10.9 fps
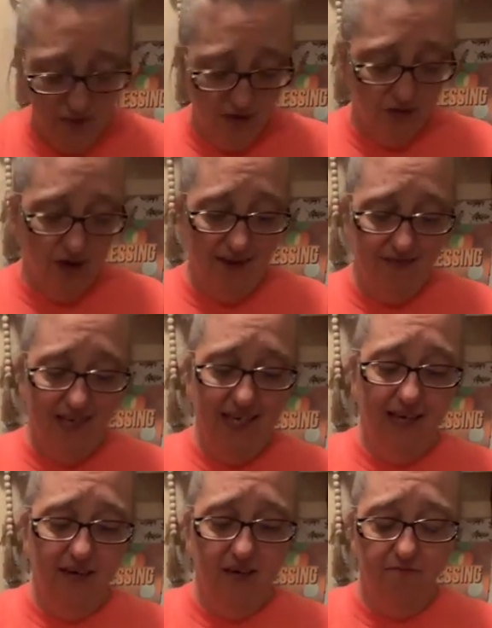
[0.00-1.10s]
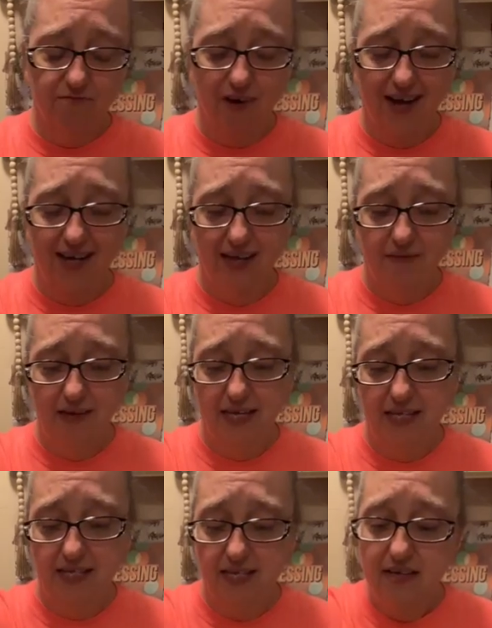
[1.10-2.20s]
We were driving in on Friday
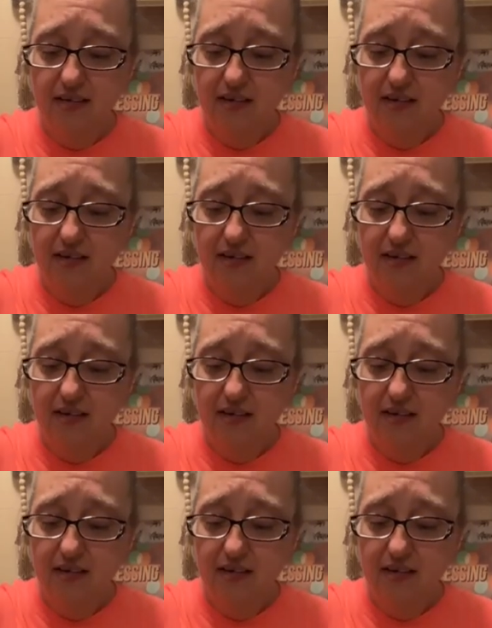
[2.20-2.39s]
because